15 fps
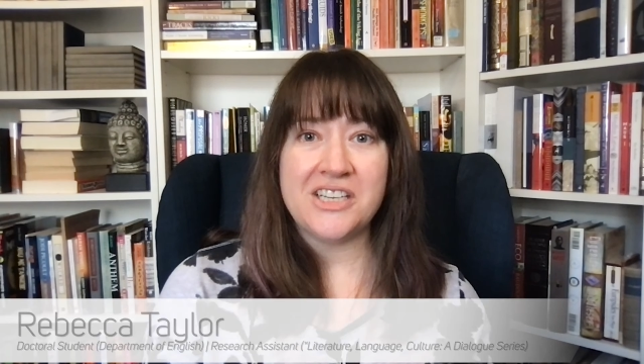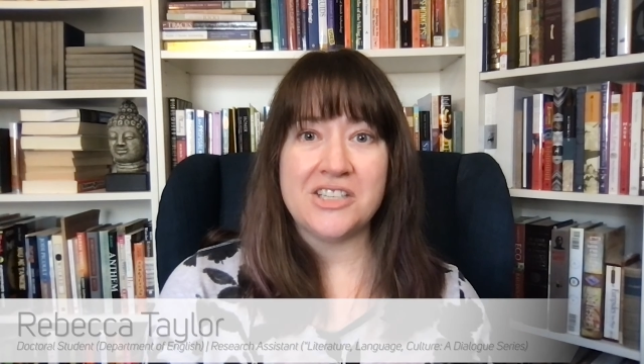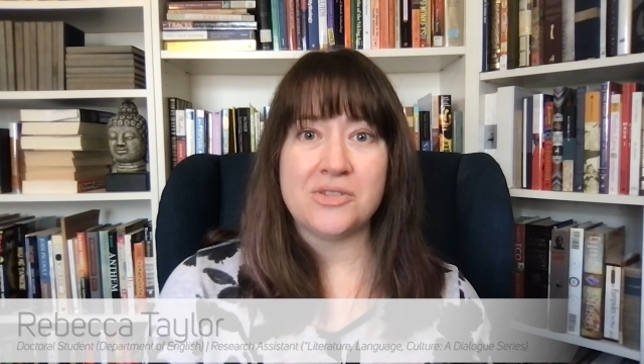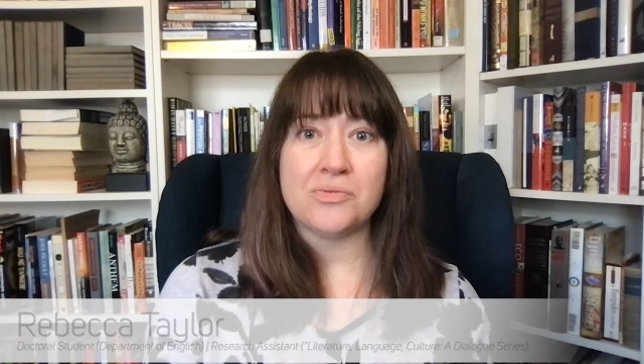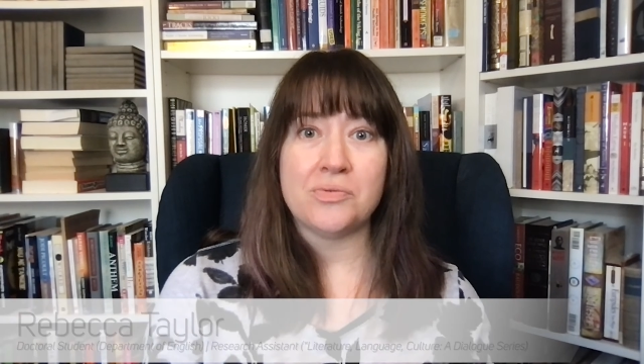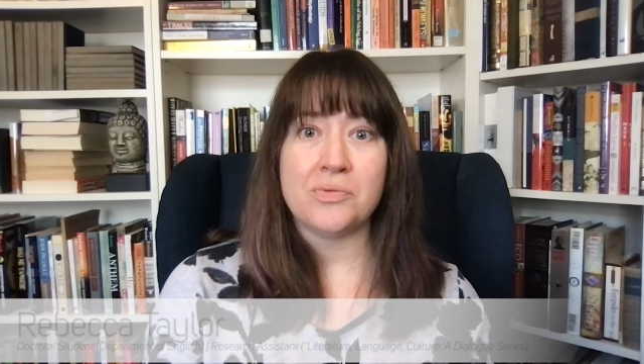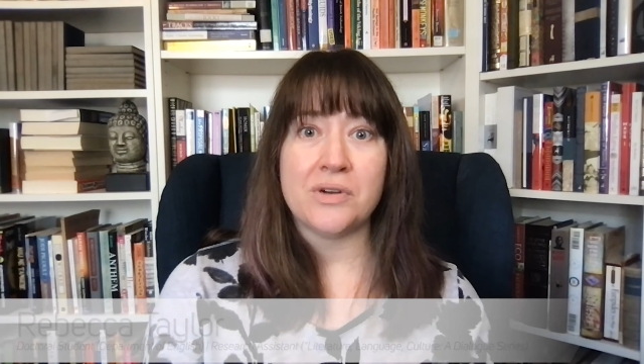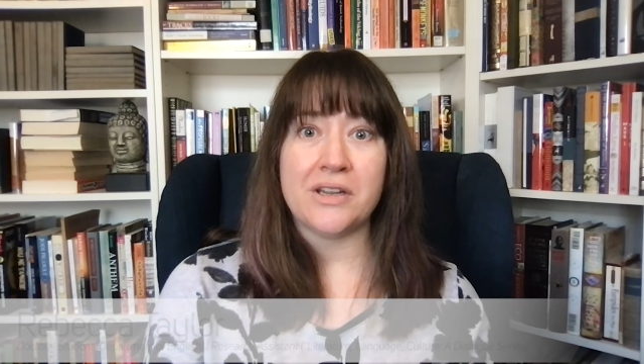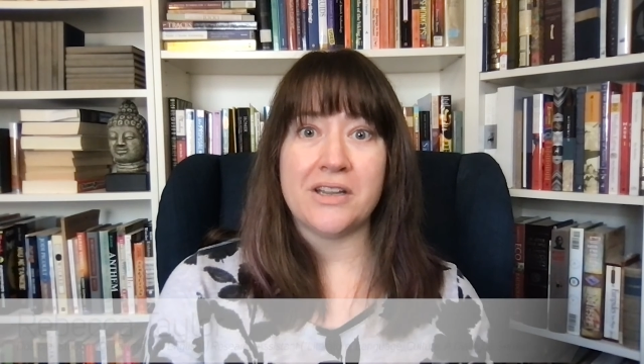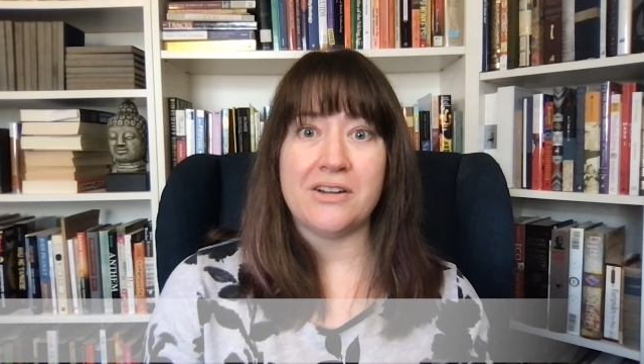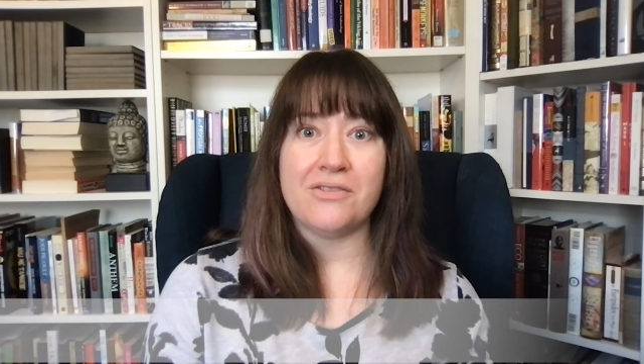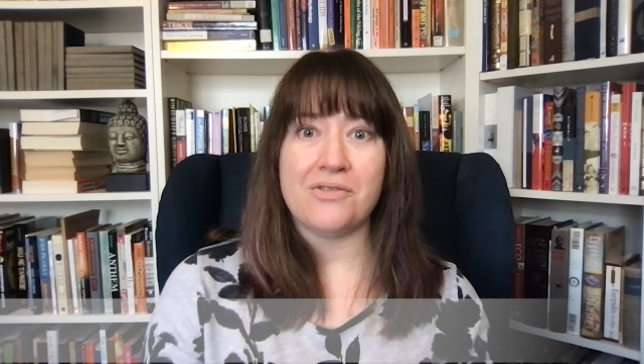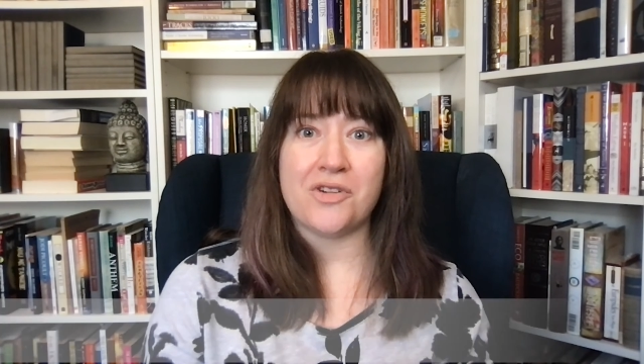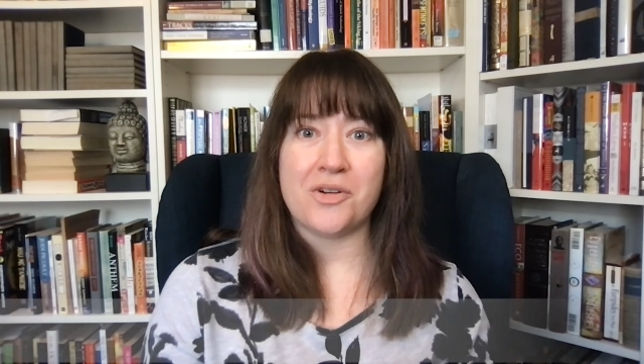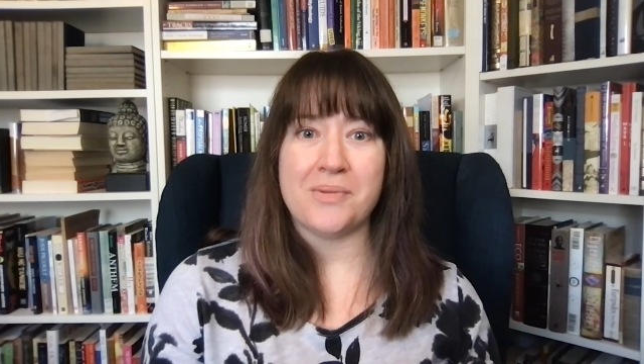is really
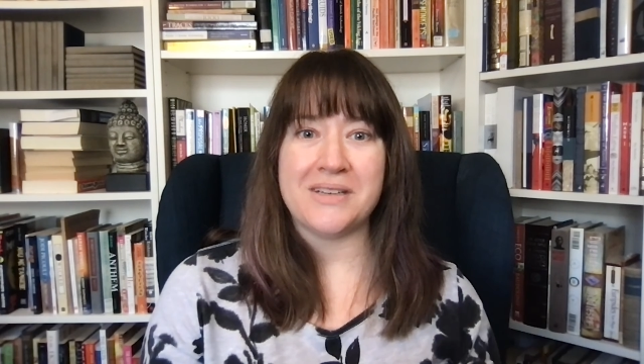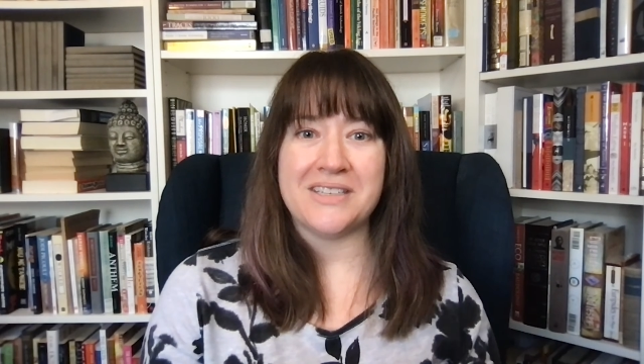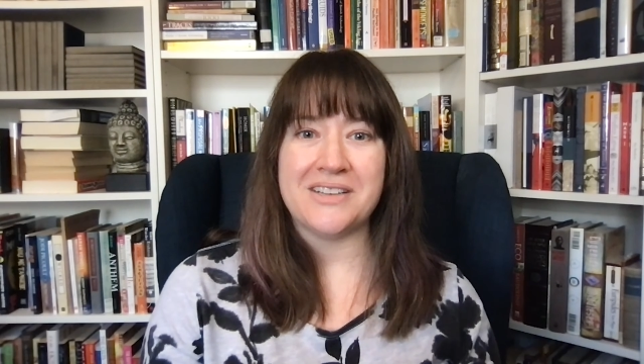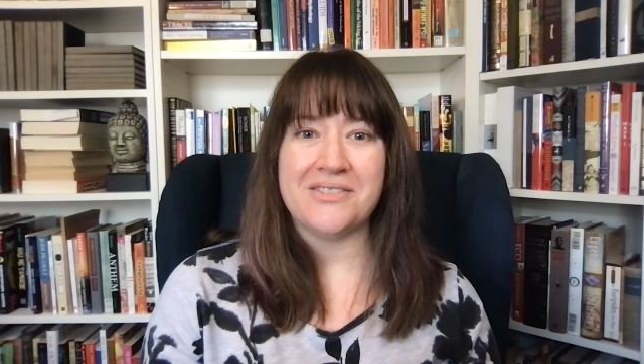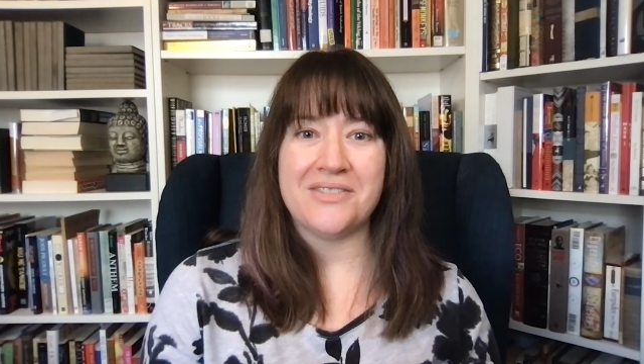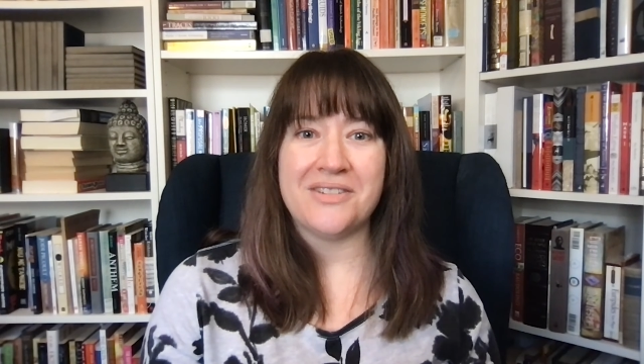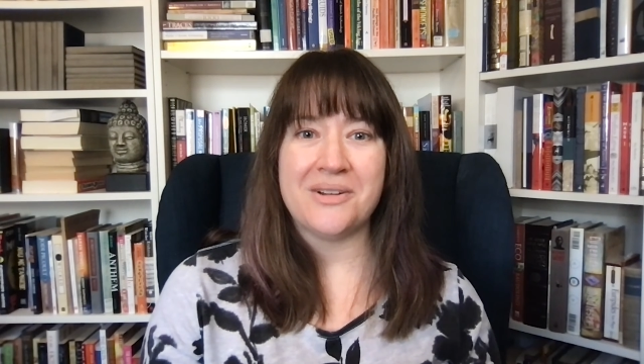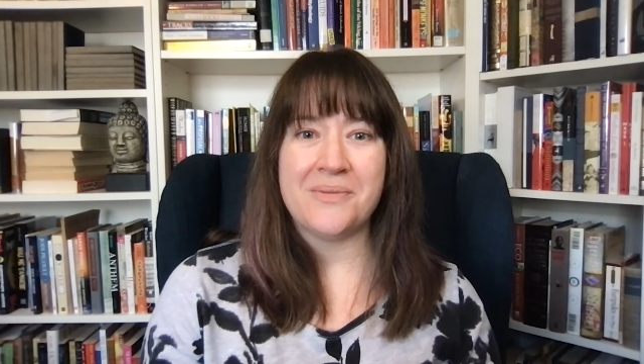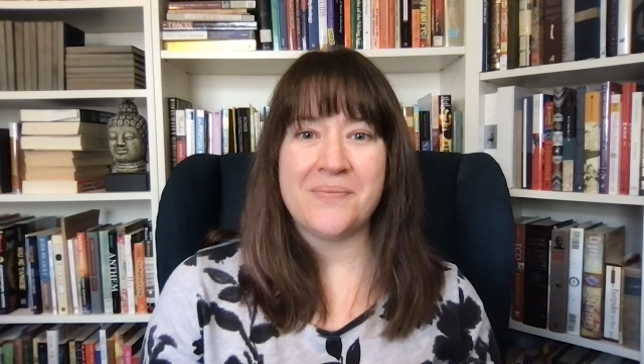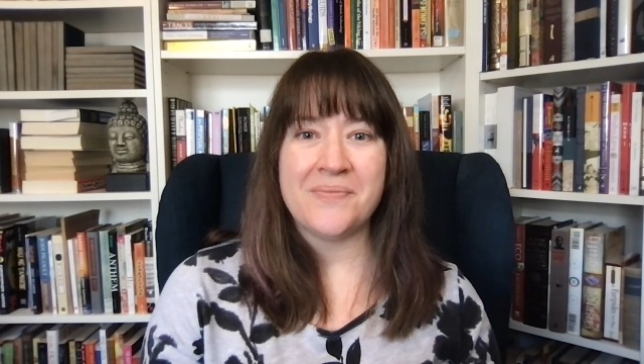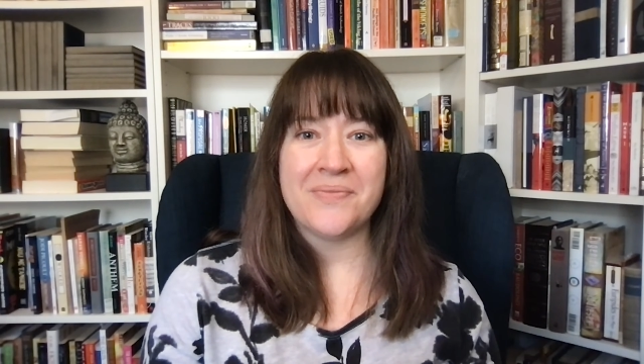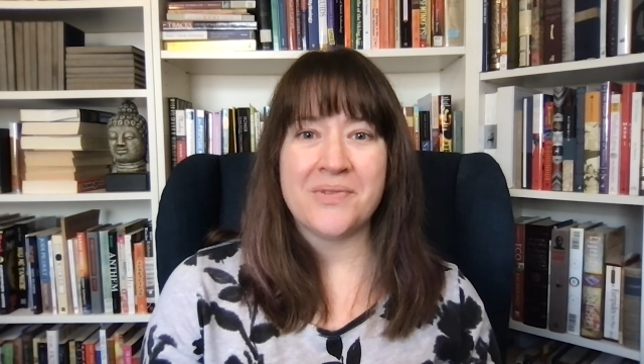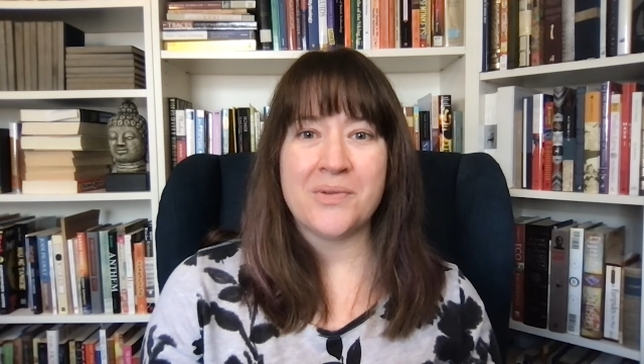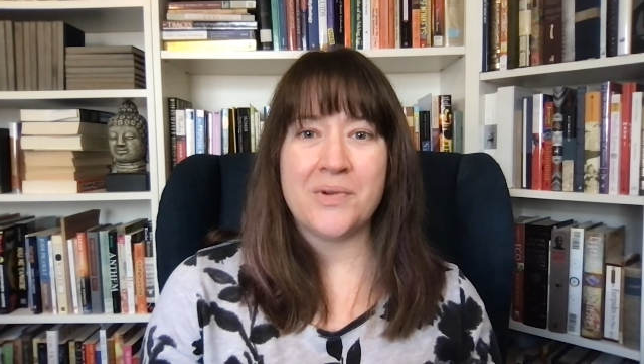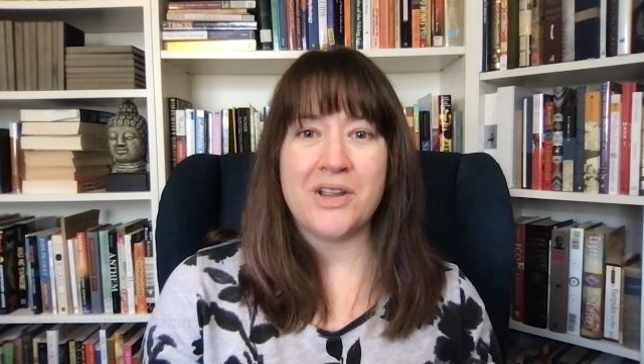informative.
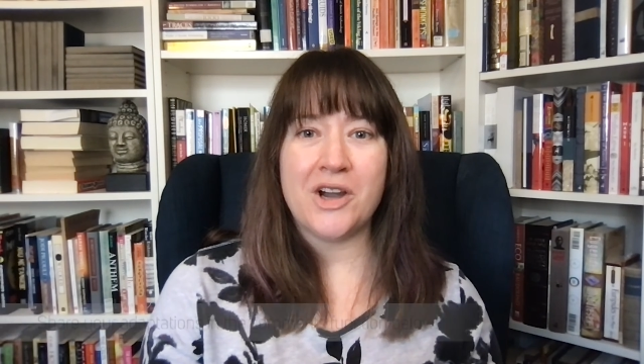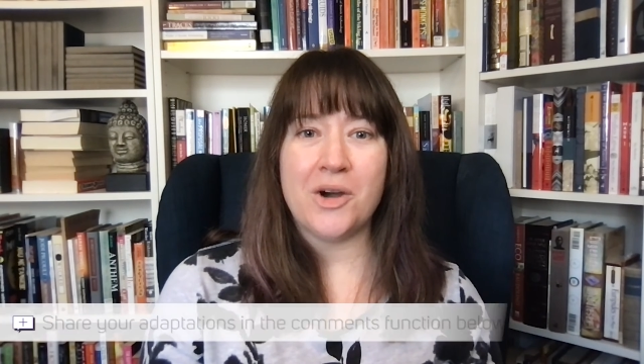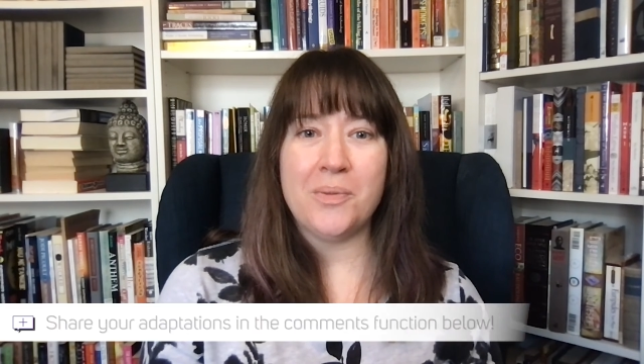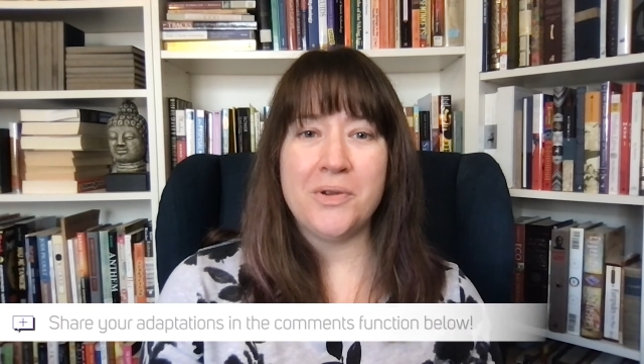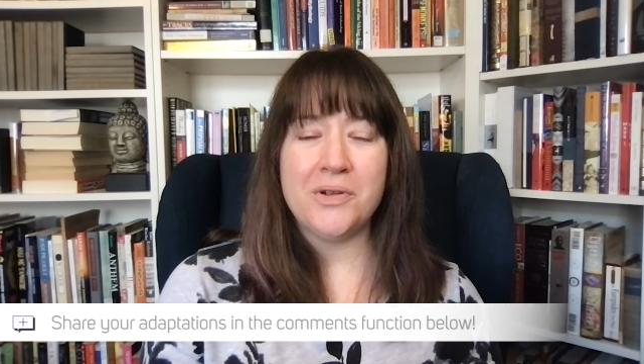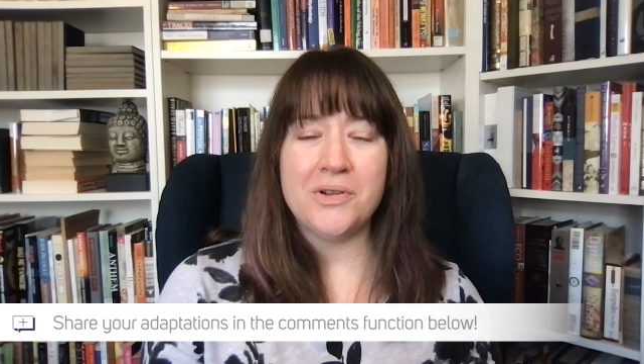We hope